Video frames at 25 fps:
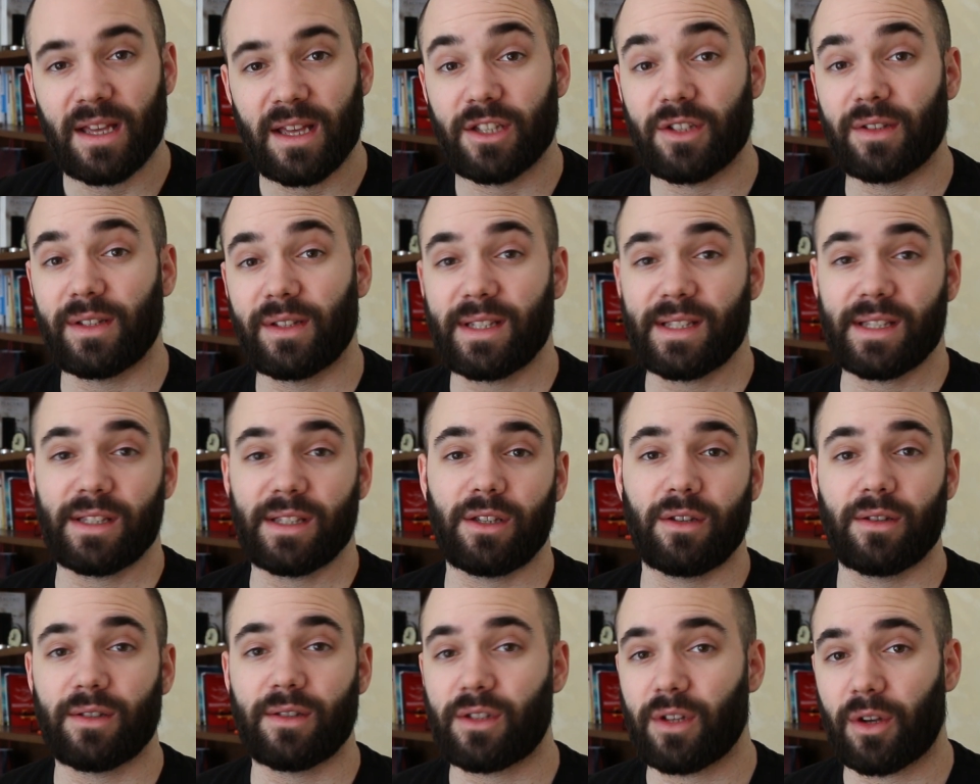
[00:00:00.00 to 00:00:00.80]
So this
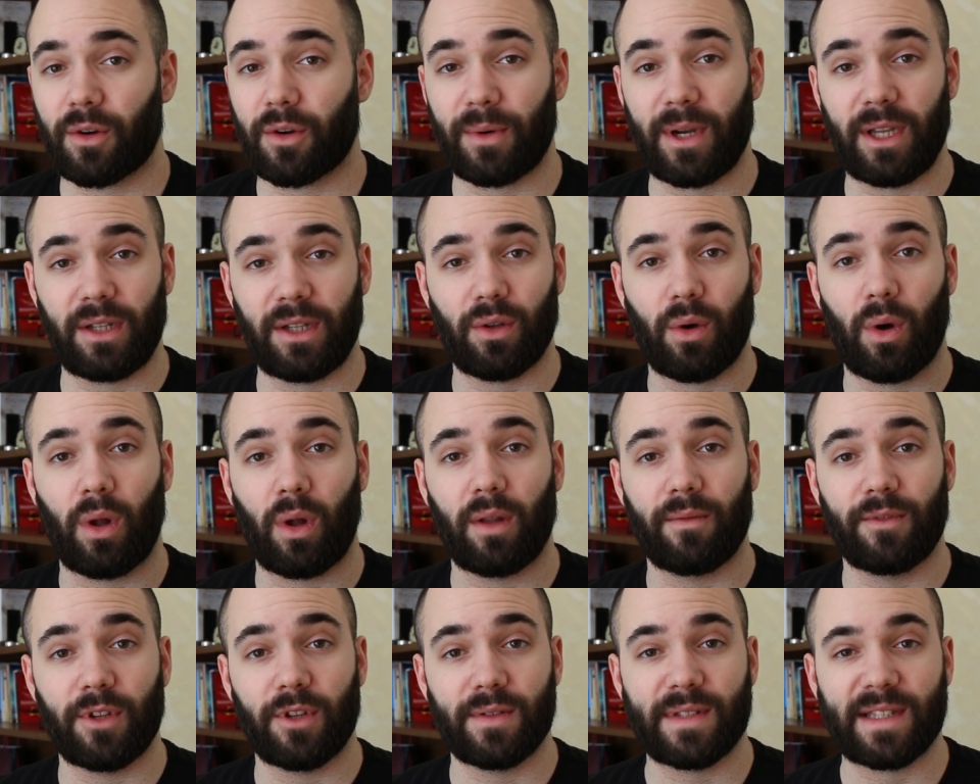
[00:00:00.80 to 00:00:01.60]
is used to create
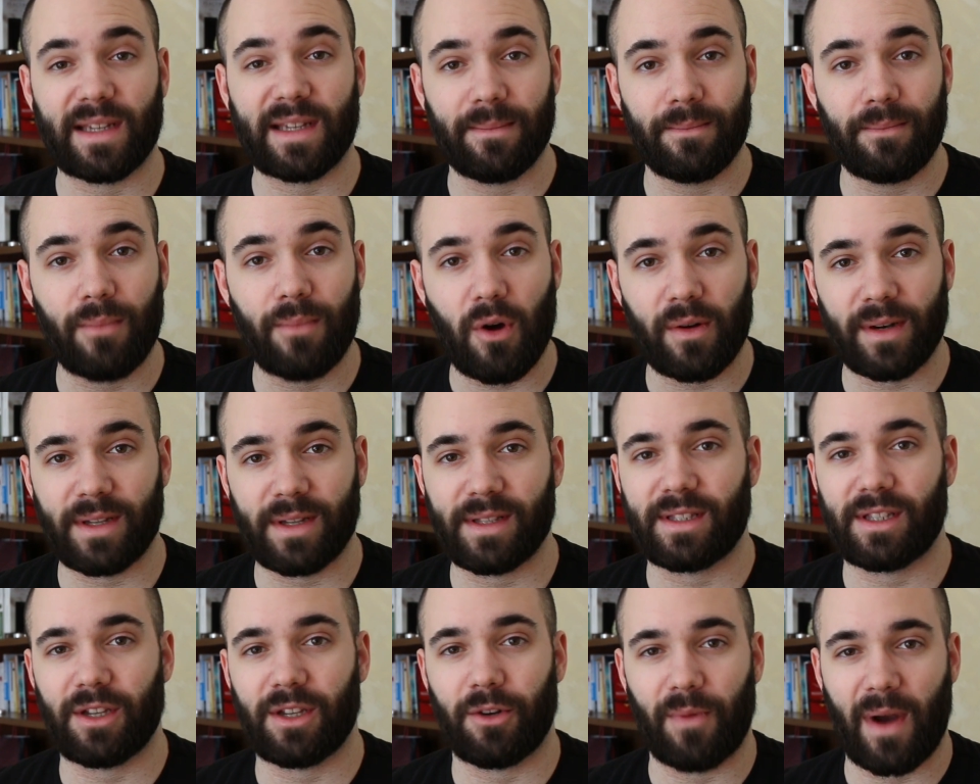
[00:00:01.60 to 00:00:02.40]
all of those
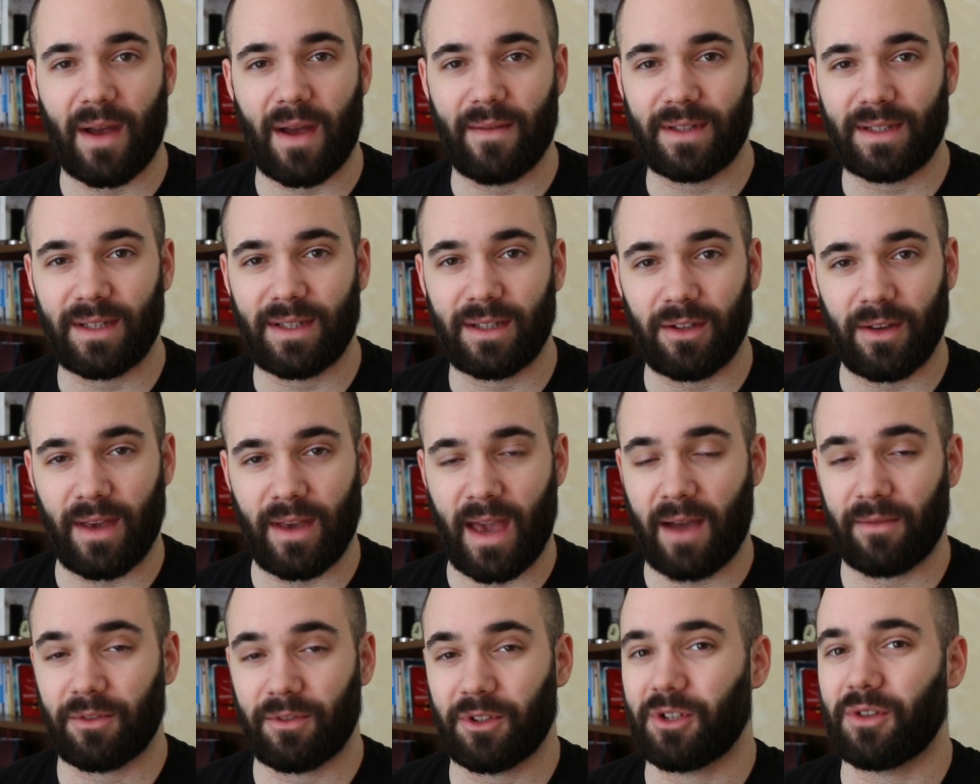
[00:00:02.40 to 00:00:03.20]
components in Revit that you
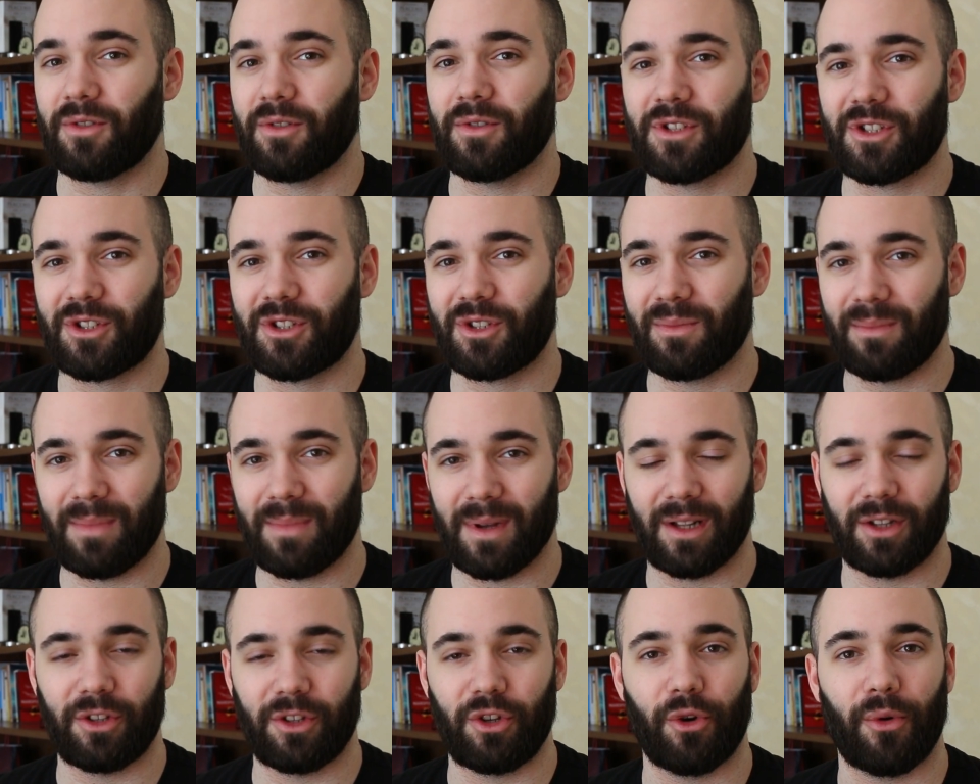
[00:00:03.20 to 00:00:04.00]
have to use to
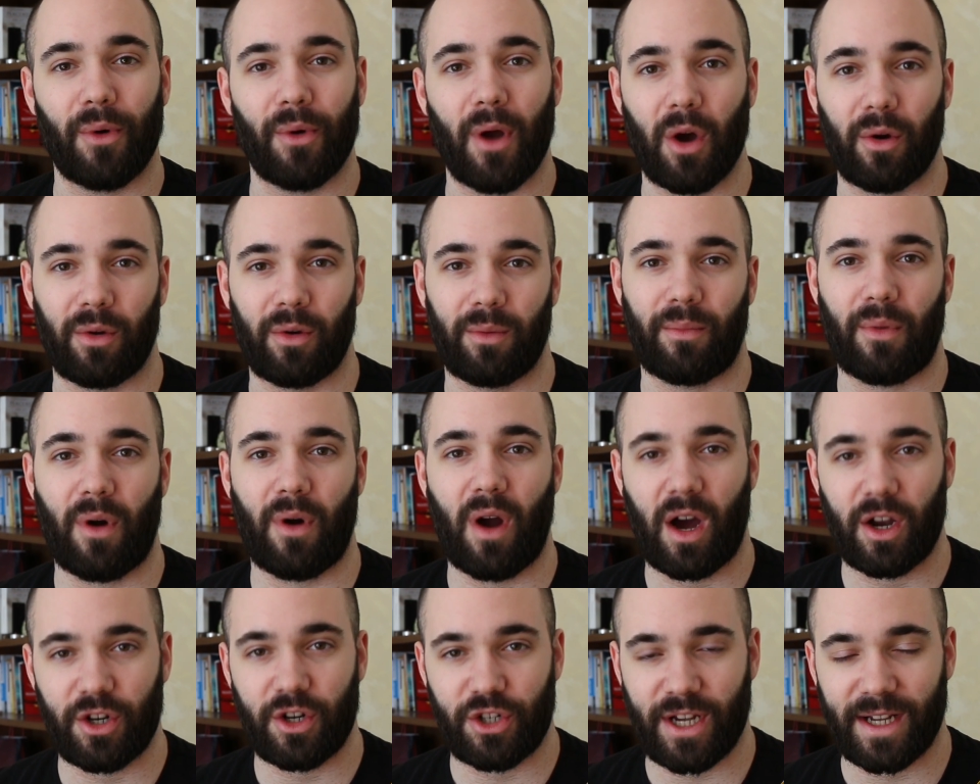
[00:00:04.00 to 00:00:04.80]
build your own
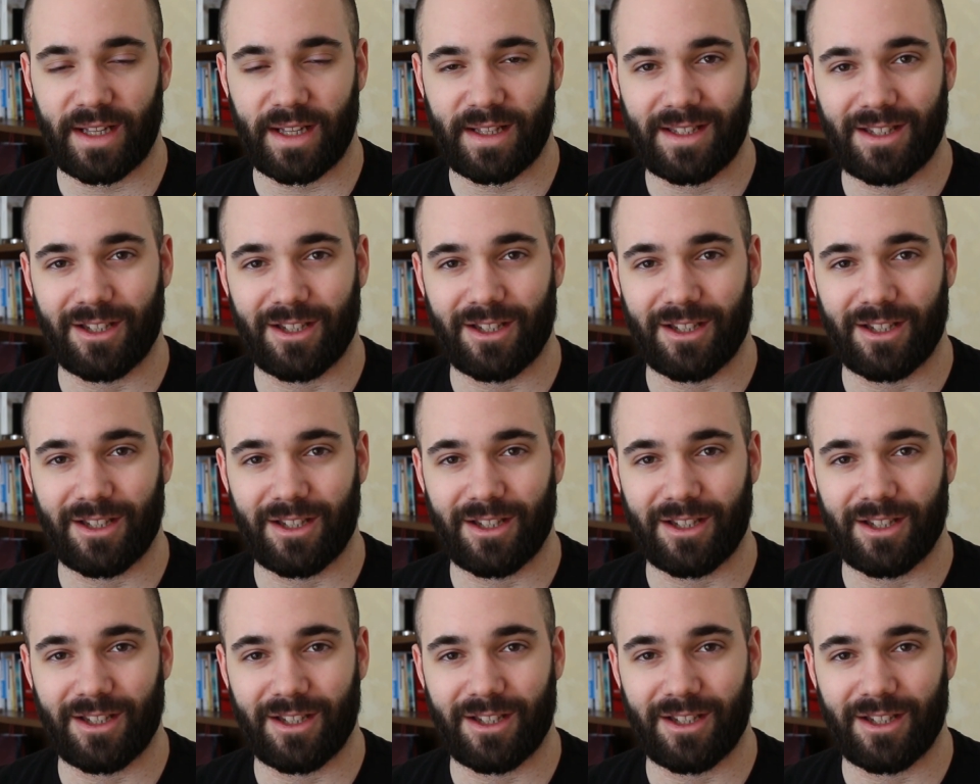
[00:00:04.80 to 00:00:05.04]
project.